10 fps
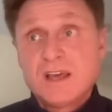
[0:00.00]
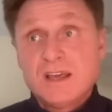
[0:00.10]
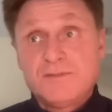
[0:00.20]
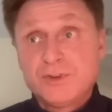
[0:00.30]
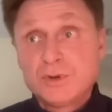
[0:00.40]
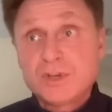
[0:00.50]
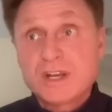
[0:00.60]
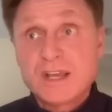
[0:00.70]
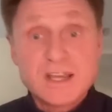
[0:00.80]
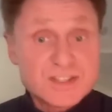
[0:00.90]
if you look
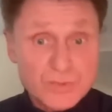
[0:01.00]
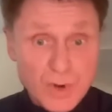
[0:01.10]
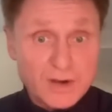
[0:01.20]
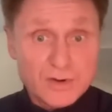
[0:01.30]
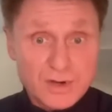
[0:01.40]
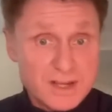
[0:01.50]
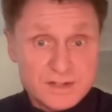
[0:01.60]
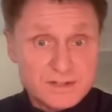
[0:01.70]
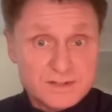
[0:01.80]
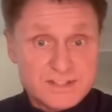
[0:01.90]
at his record
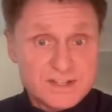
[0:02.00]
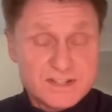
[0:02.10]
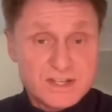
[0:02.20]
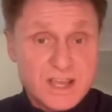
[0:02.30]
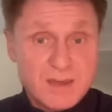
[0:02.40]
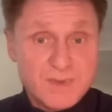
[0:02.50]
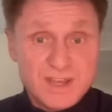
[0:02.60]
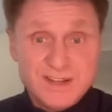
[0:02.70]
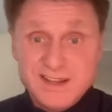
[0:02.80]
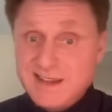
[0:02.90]
uh, since he came
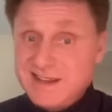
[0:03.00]
in,